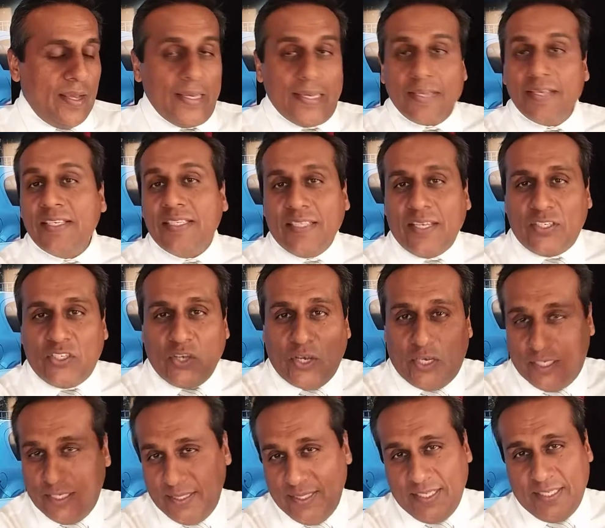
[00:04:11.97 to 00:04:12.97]
he's not
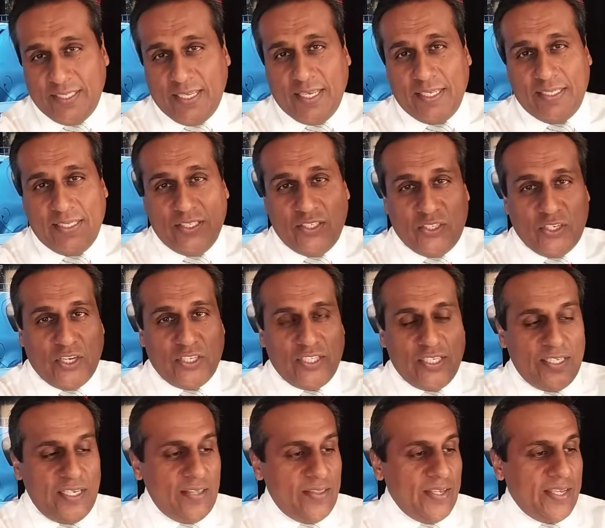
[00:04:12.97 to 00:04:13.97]
charged in this case, he's charged in
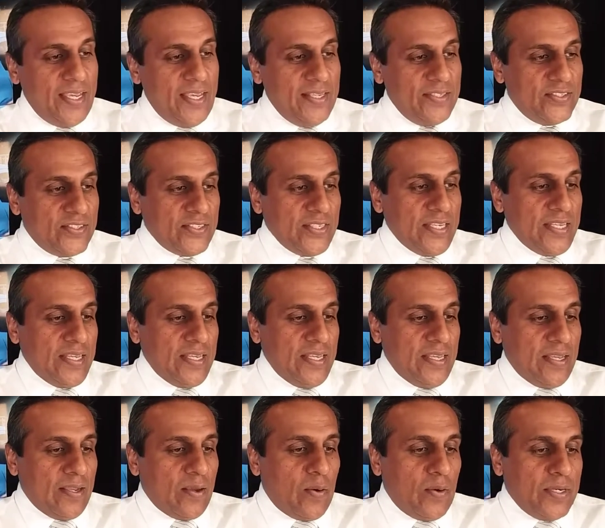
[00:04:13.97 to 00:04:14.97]
the other case.
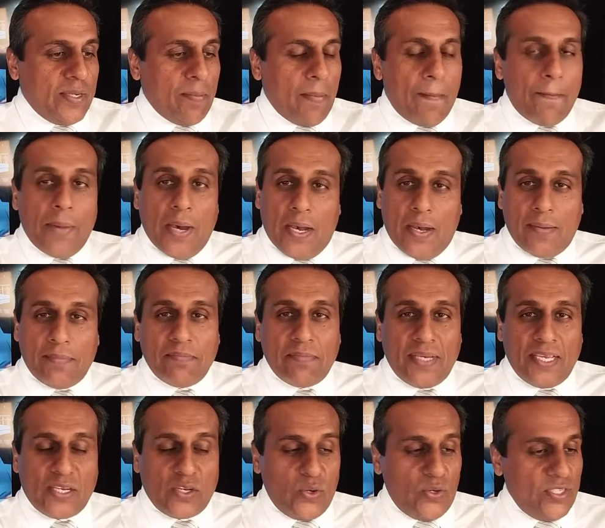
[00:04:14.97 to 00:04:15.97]
Called him a bum,
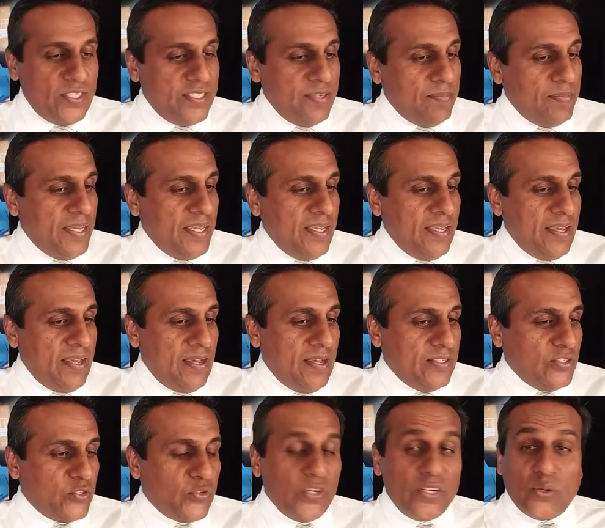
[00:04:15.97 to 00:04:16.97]
I called him a
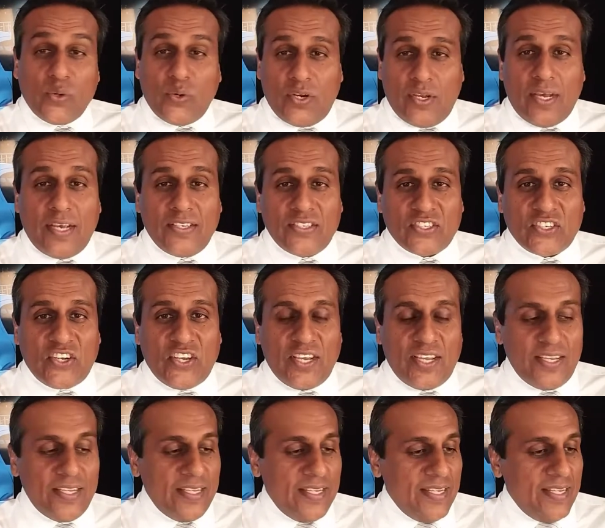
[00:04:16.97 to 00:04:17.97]
street corner
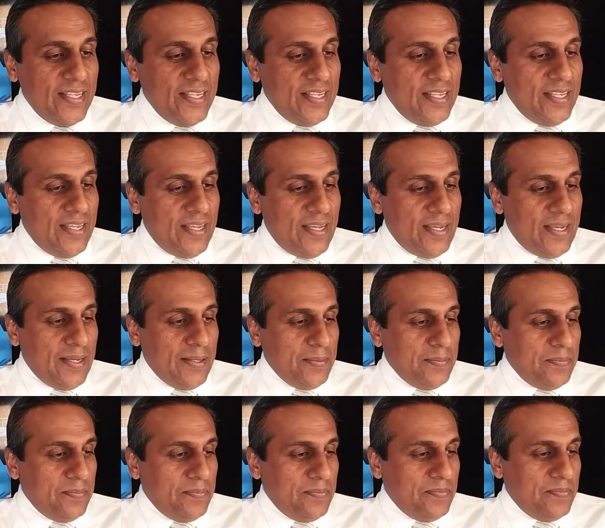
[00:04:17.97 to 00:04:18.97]
hustler,
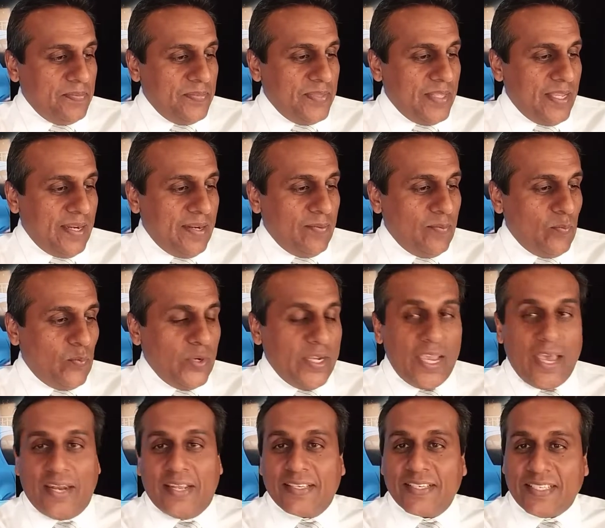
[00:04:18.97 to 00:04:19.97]
and we
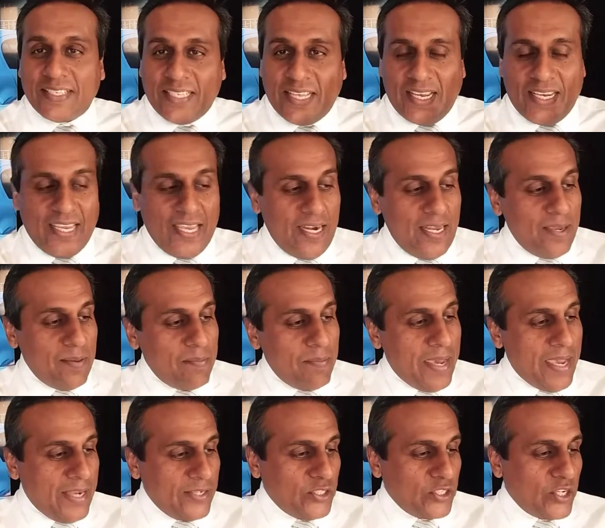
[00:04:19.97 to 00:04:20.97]
had a yelling
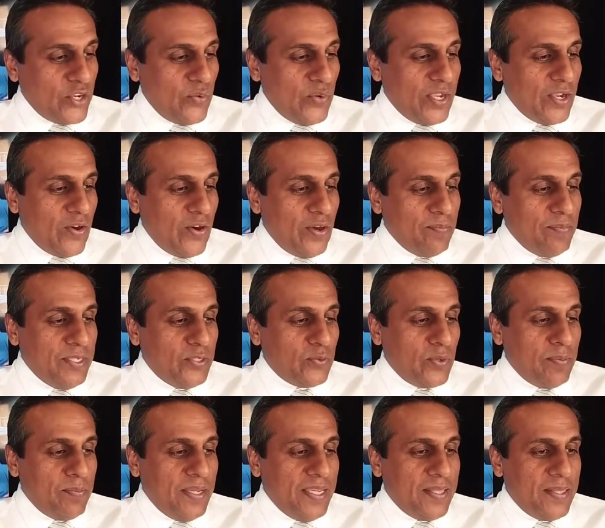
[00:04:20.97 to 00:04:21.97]
match going on
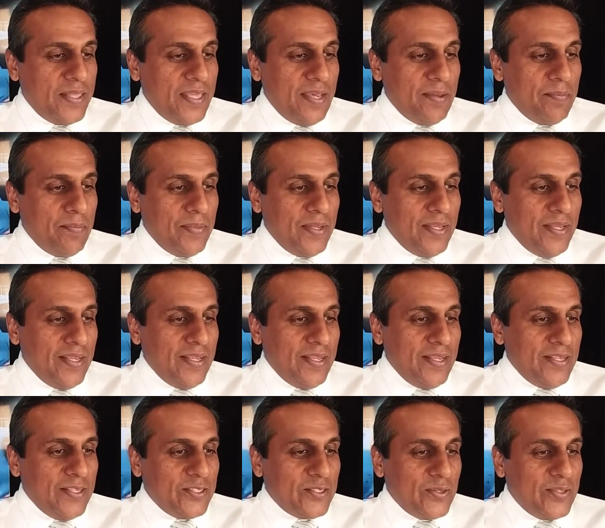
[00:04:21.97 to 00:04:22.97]
between me and them.
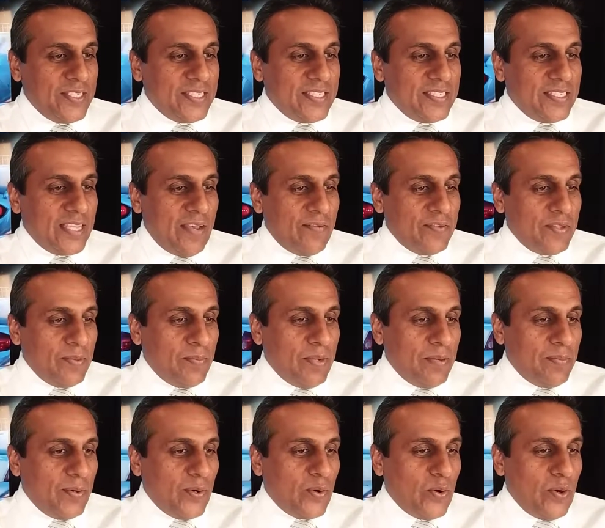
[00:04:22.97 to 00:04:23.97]
So this is after Bill
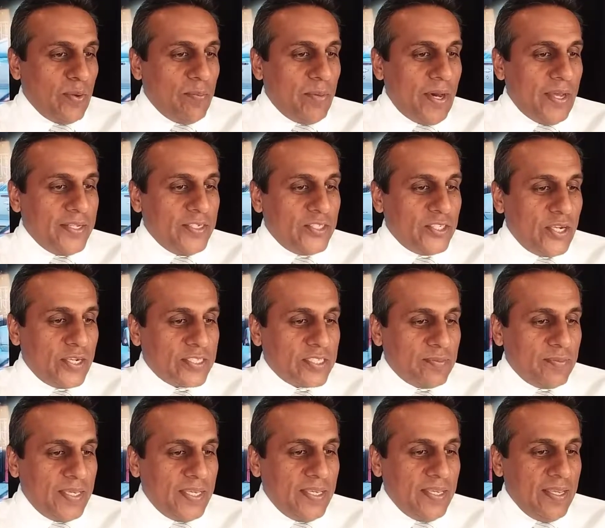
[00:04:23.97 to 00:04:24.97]
McCoy body chucks
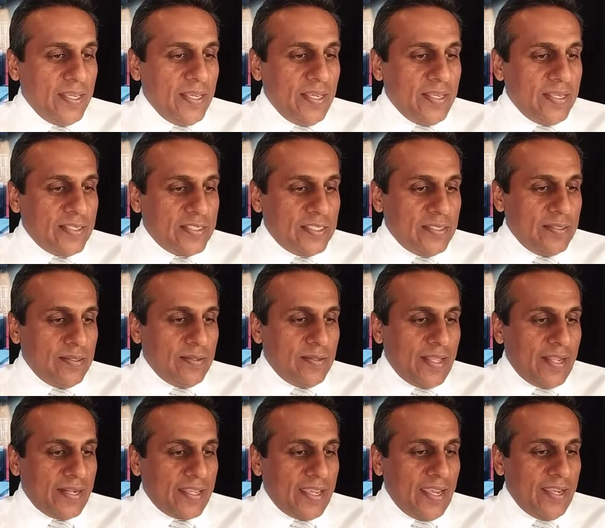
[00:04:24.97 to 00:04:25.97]
me. You see
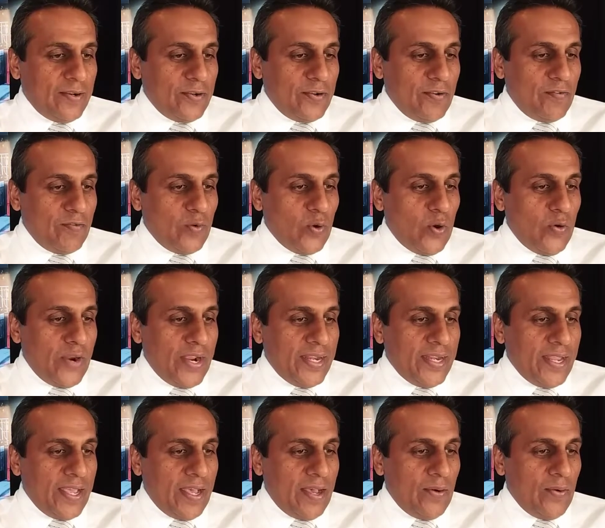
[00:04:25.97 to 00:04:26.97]
that cane on the floor right
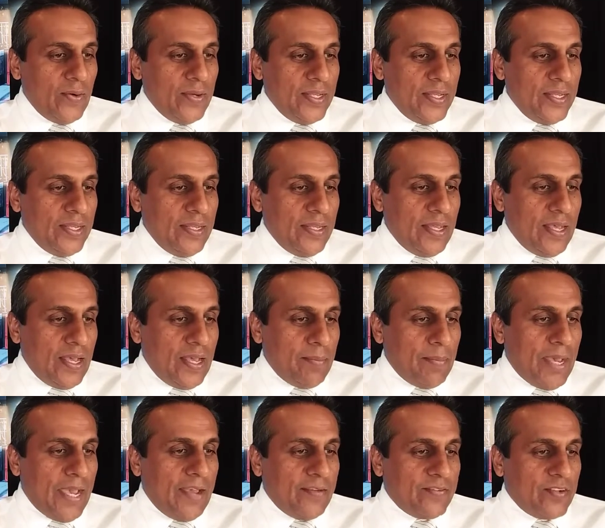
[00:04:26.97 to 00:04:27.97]
now.
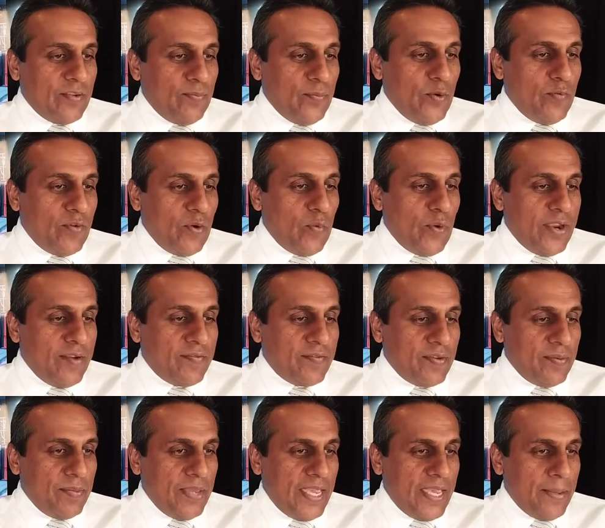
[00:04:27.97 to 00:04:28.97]
I have to move away
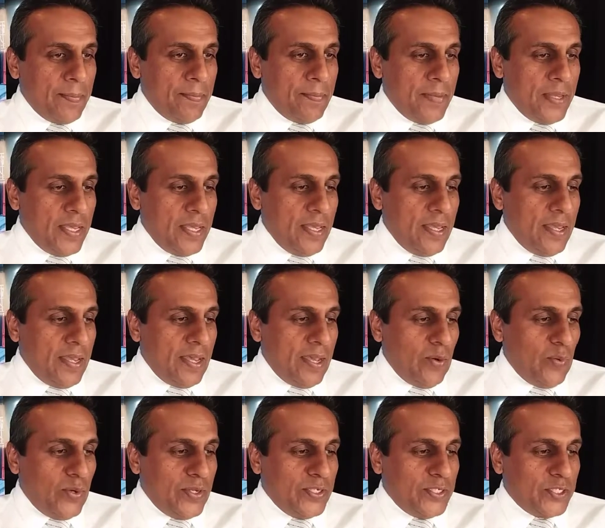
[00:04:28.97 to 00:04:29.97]
from him. I
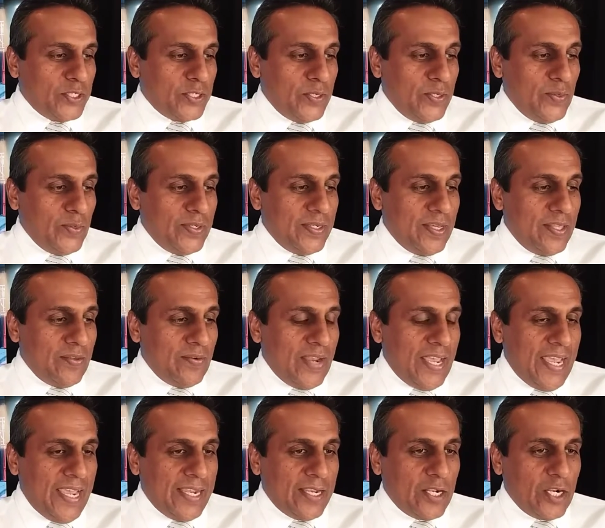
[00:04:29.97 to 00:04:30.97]
want to show you another
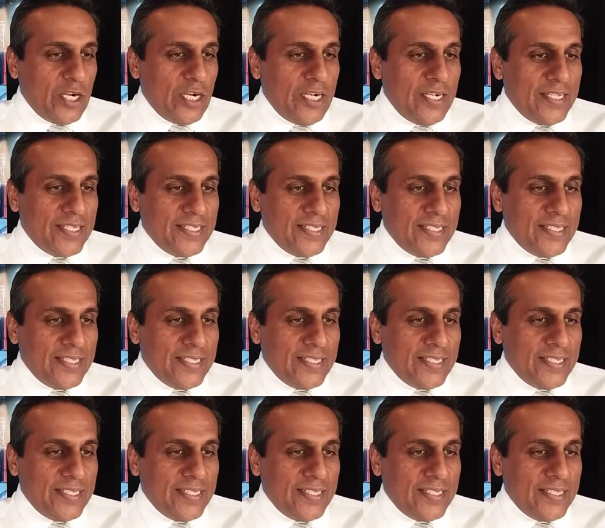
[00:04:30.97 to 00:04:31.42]
angle